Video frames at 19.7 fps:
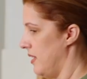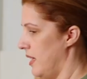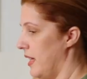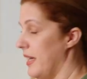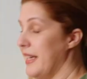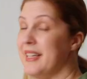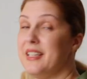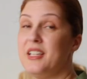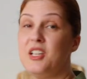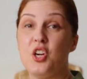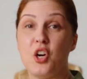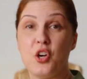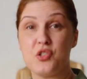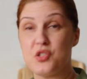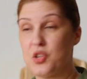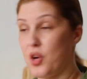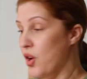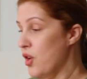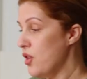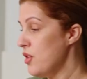lid
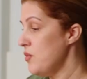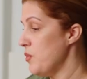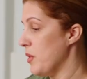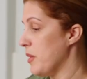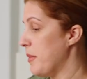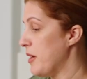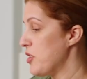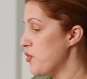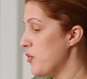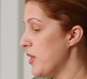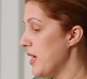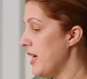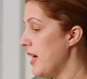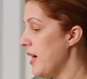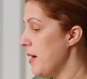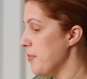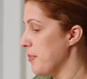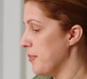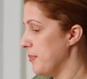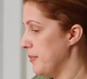goes on with measuring
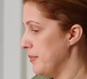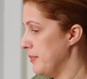cup,